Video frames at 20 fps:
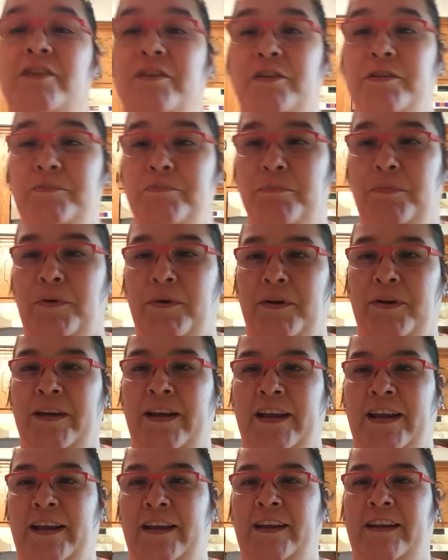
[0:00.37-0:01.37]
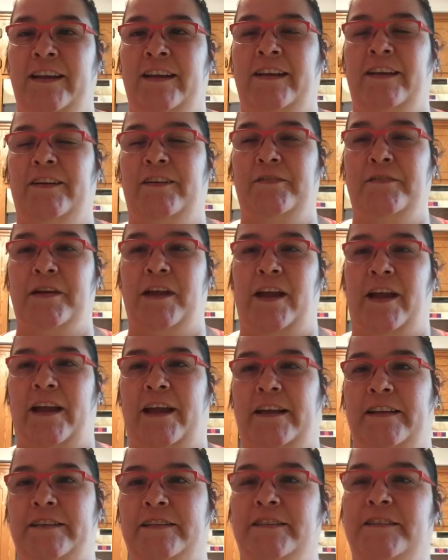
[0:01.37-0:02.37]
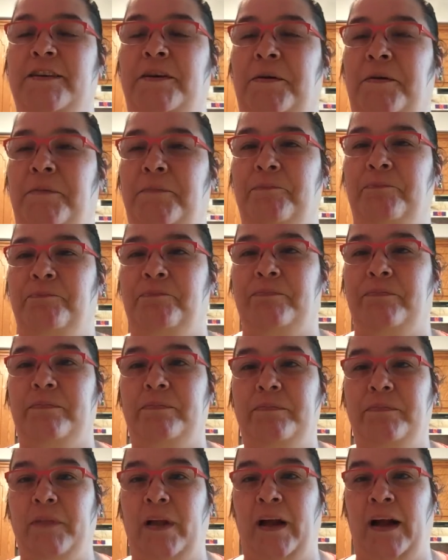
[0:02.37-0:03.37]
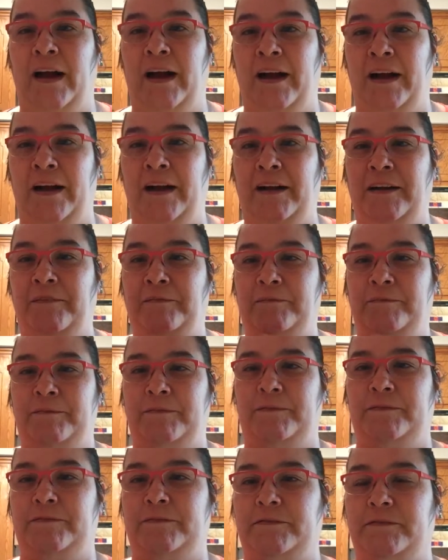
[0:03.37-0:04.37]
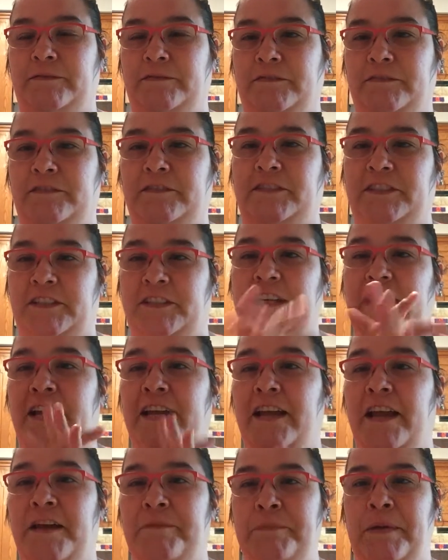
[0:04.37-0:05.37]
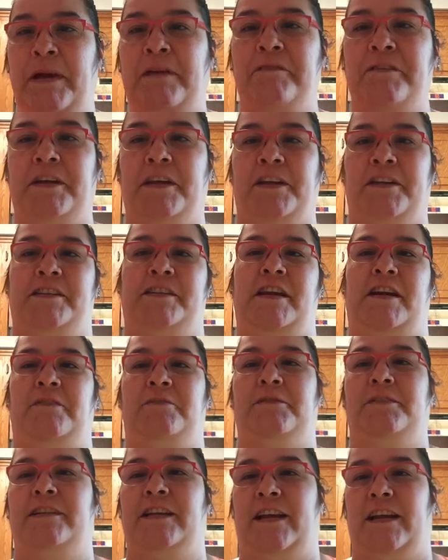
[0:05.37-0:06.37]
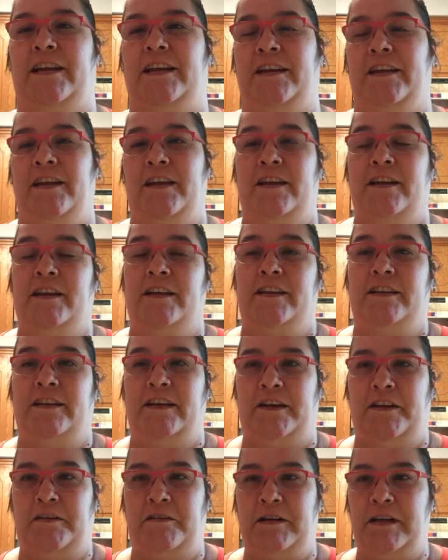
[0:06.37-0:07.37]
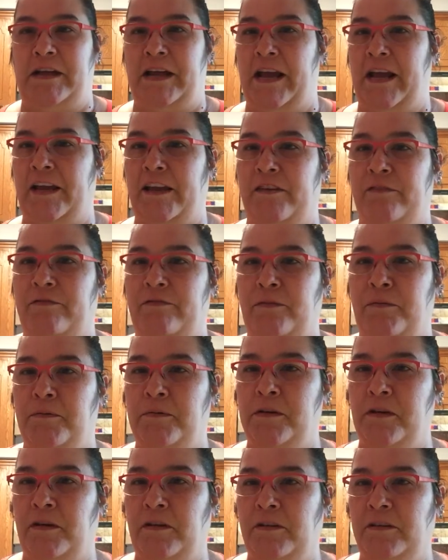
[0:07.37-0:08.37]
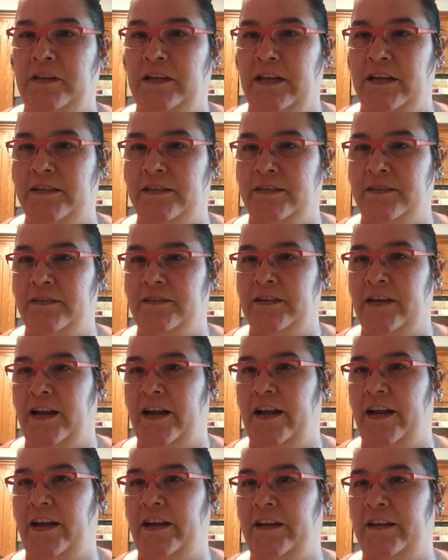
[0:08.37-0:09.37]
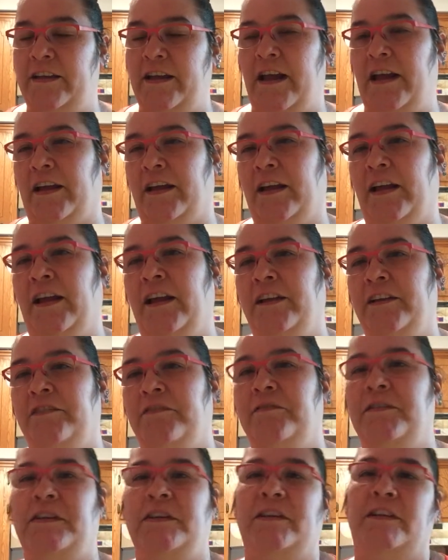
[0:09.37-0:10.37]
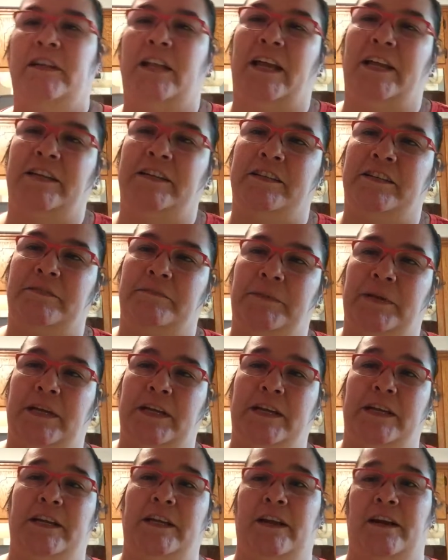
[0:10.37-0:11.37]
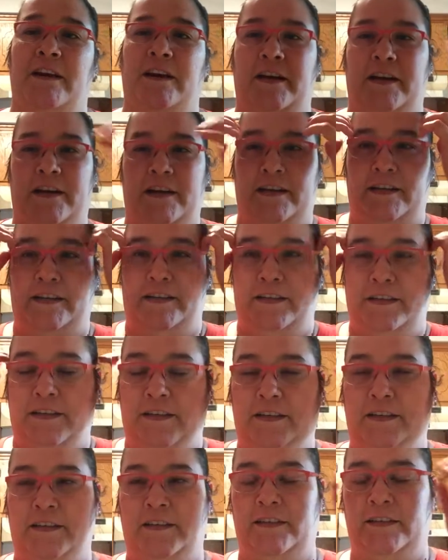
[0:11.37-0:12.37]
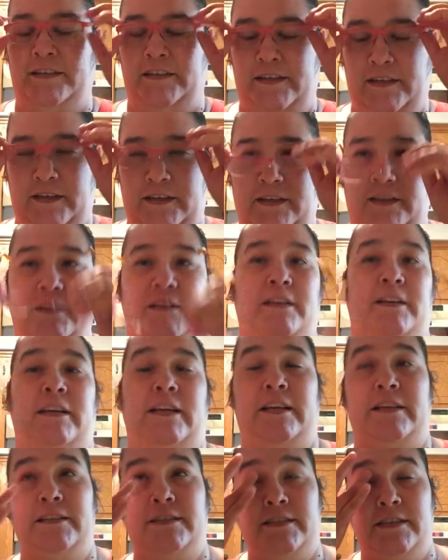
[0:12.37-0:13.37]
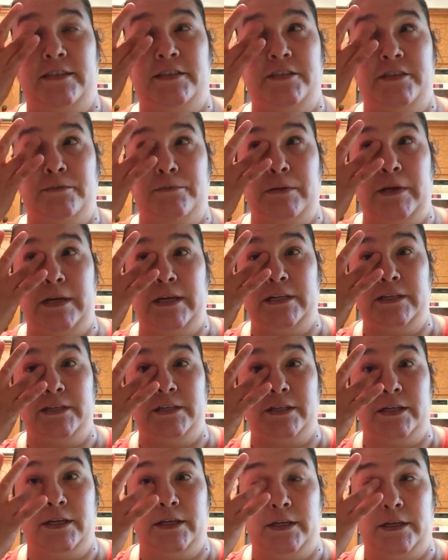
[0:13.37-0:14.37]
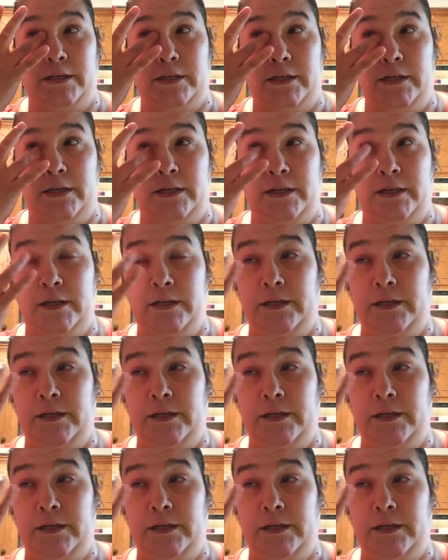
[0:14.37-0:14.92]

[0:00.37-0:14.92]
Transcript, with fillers: Good morning. Okay, so um, today I'm having a down day. Now, I had a phone call yesterday that kind of enlightened me on a situation.